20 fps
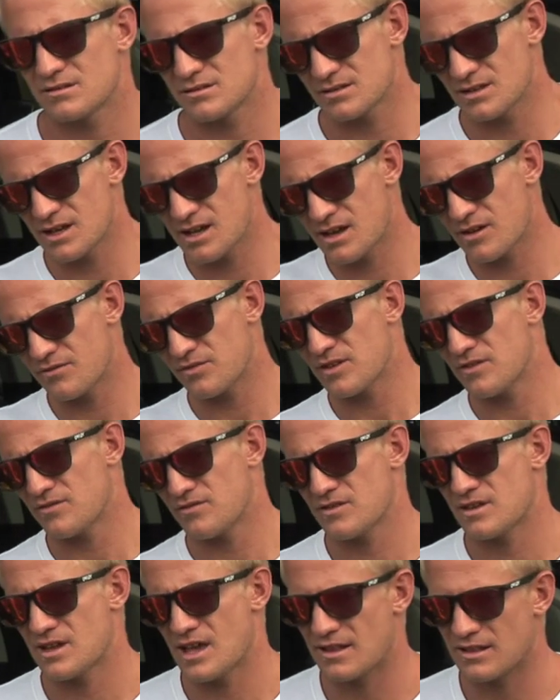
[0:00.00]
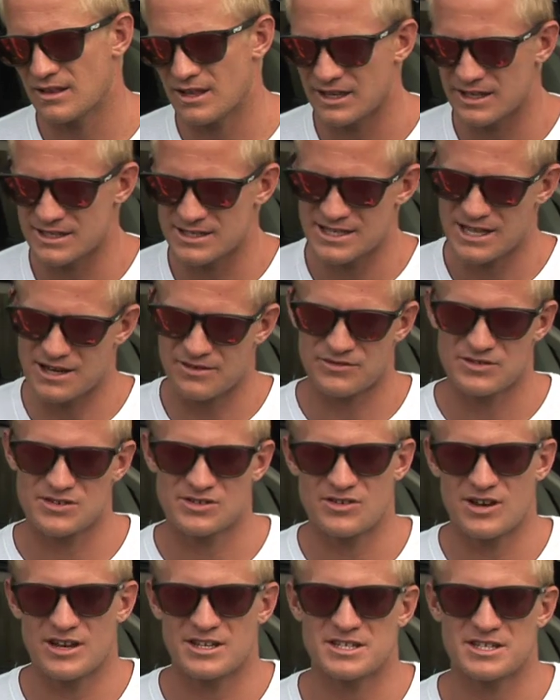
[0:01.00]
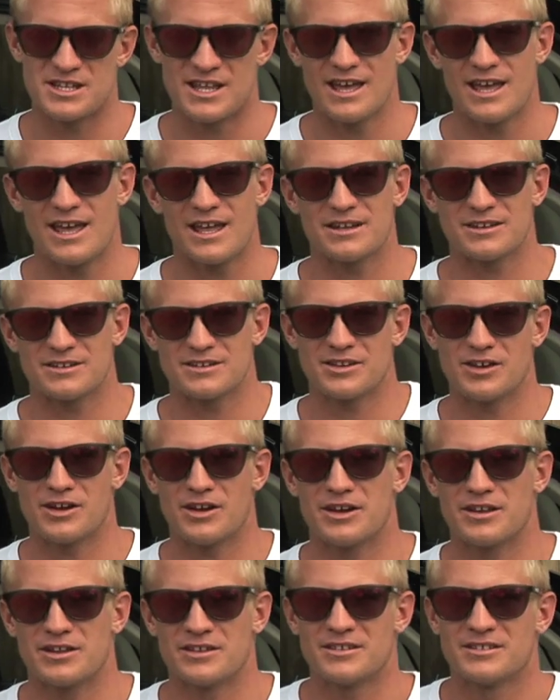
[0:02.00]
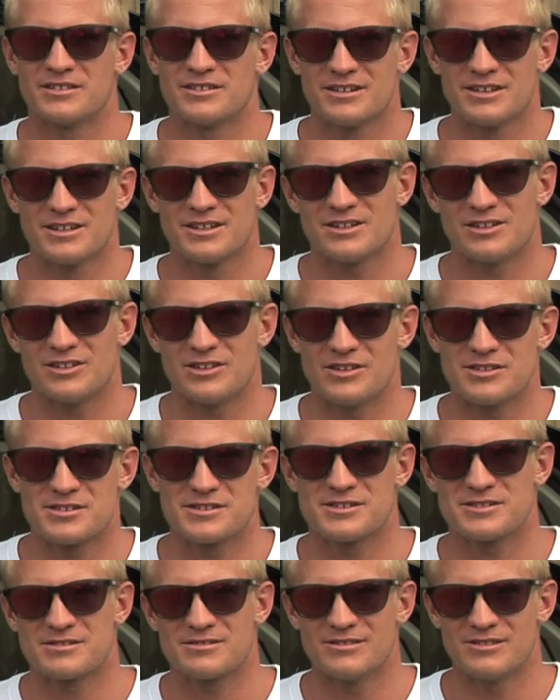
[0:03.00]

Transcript: Yeah, I've definitely had leggies that have stretched out and kind of lost,